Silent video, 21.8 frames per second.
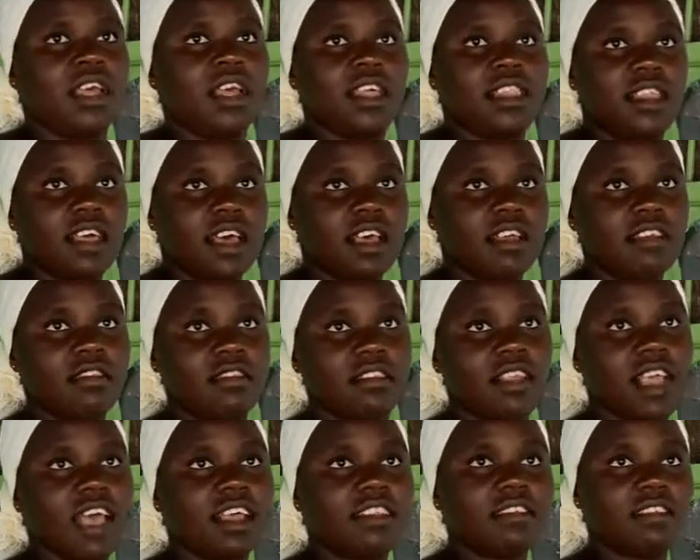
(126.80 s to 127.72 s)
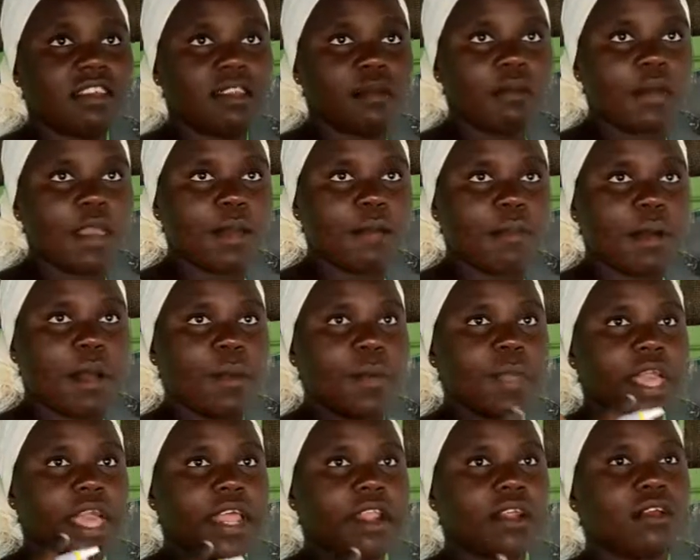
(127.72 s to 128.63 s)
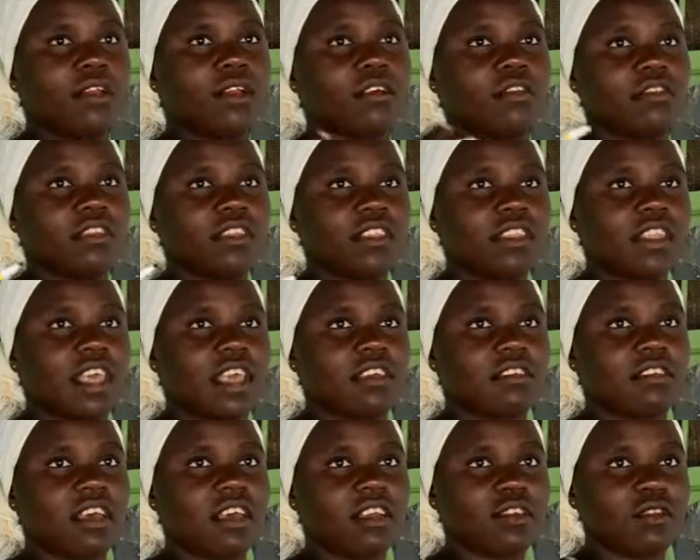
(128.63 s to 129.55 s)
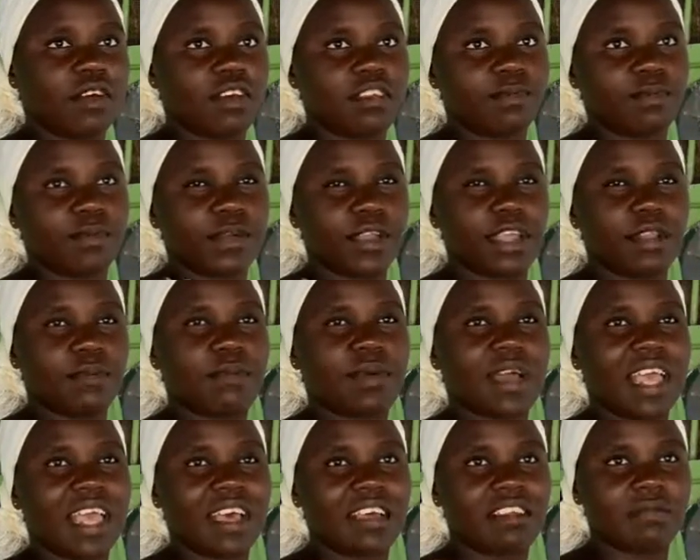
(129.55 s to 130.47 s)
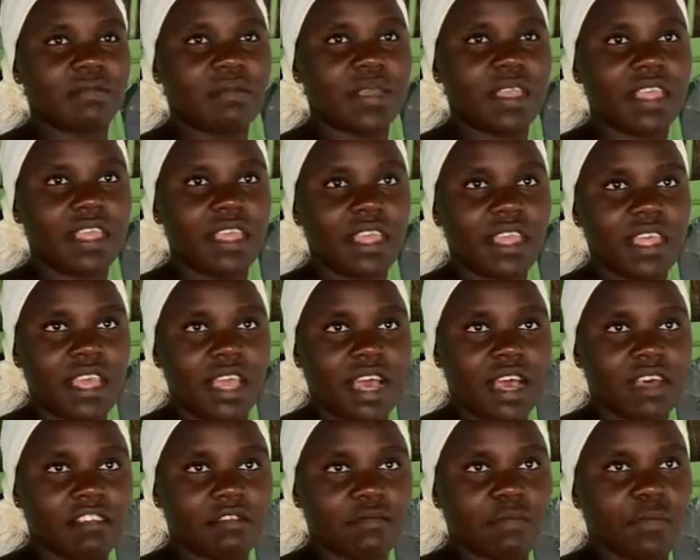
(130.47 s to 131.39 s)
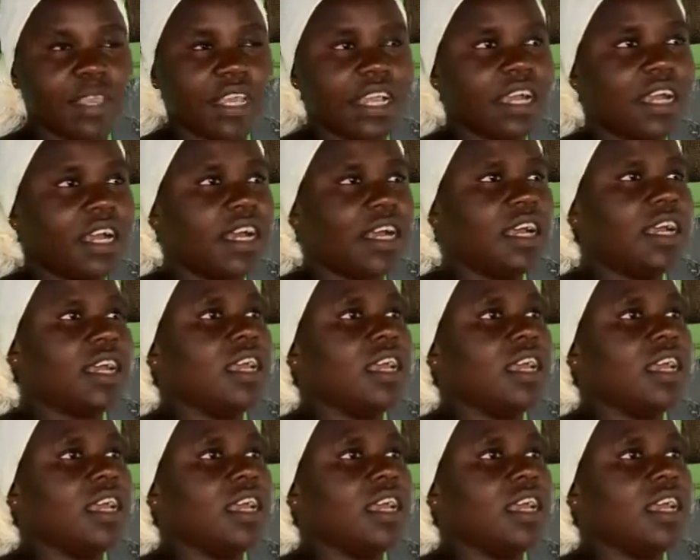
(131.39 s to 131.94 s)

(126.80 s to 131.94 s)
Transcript: That's remember, we are enclosing the exact word spoken by a speaker.